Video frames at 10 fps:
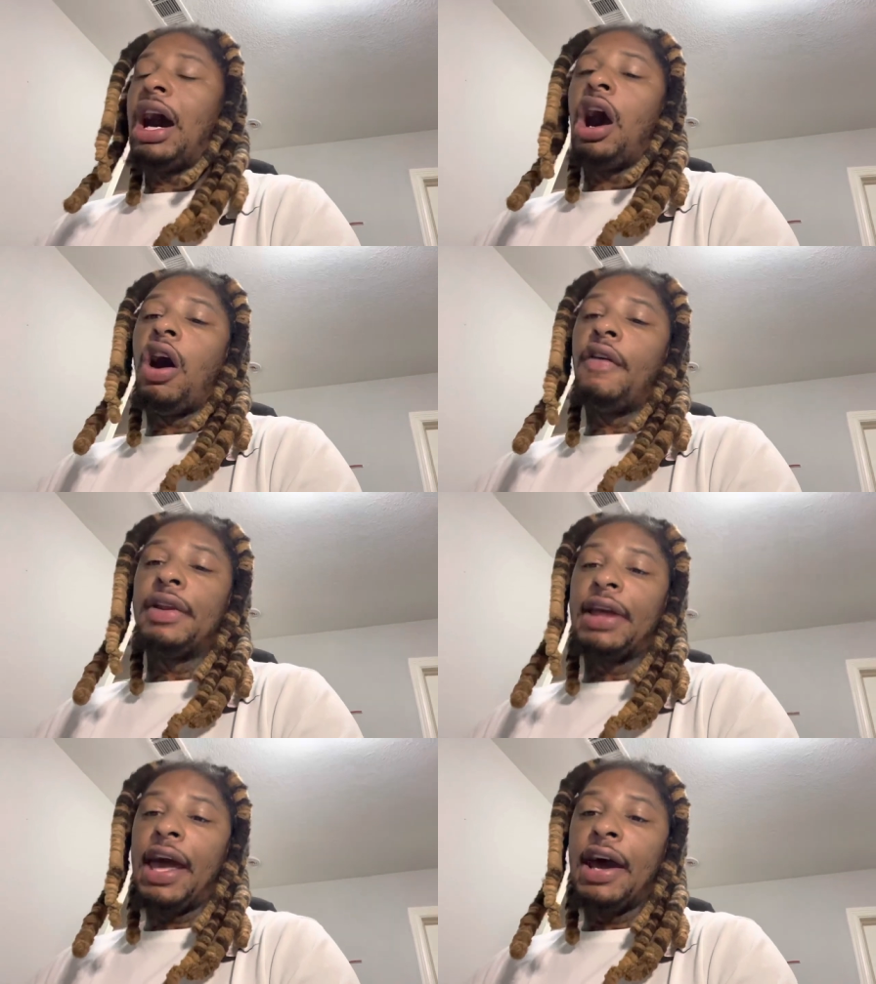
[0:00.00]
I
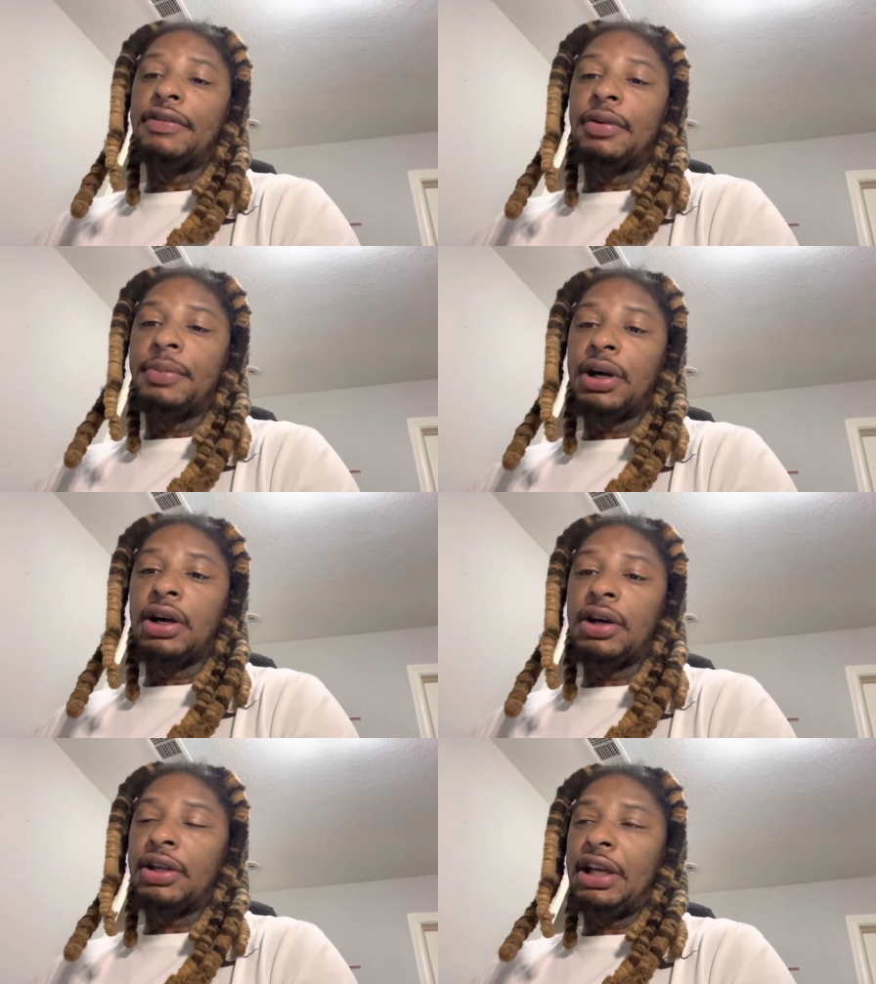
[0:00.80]
already have the
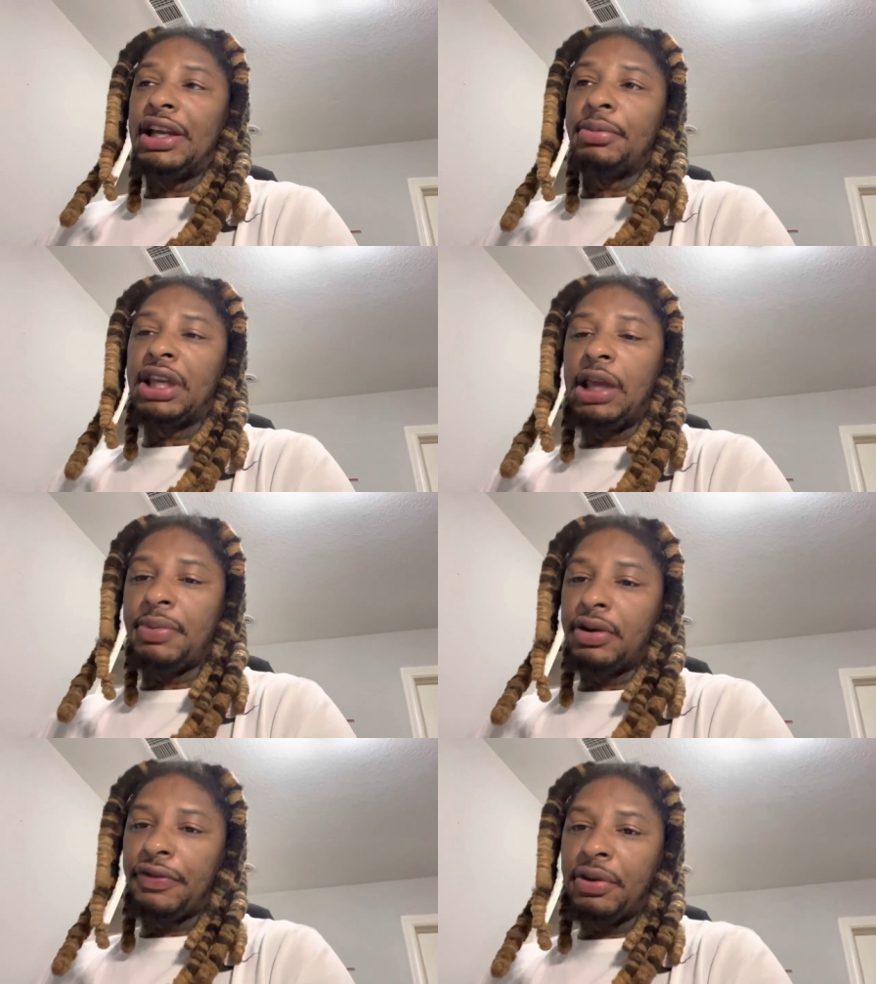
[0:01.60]
blood and I'm
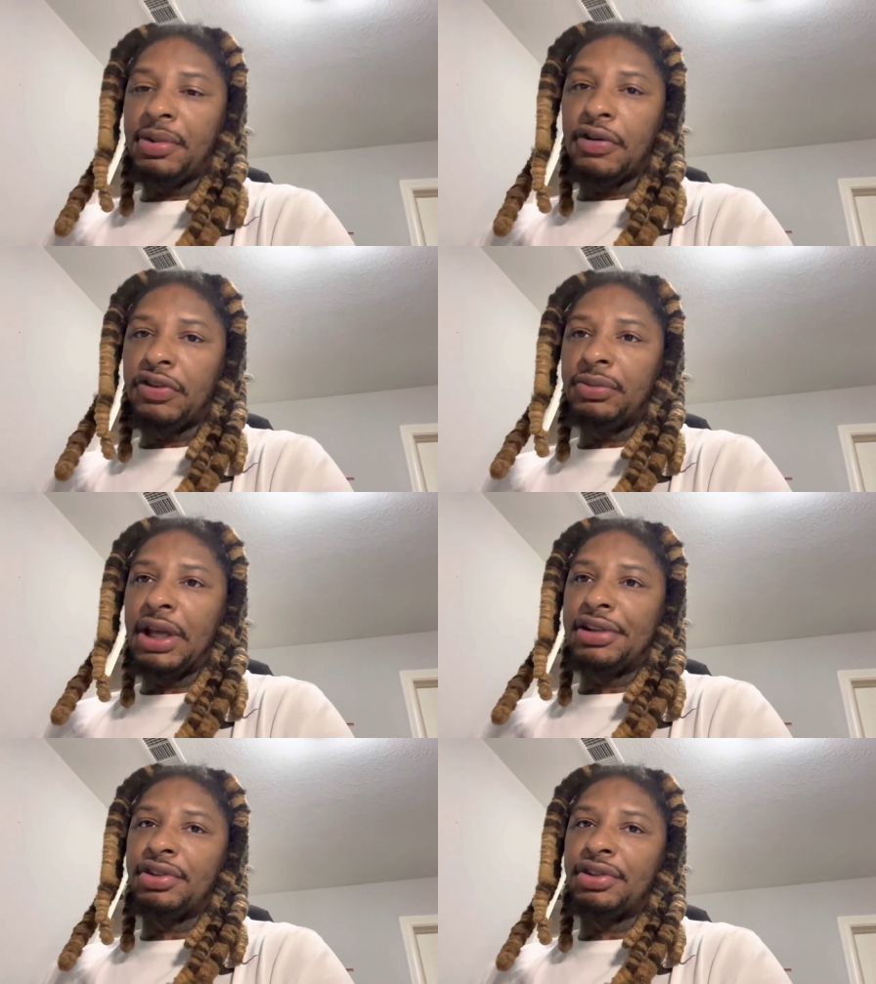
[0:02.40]
keeping a female from that.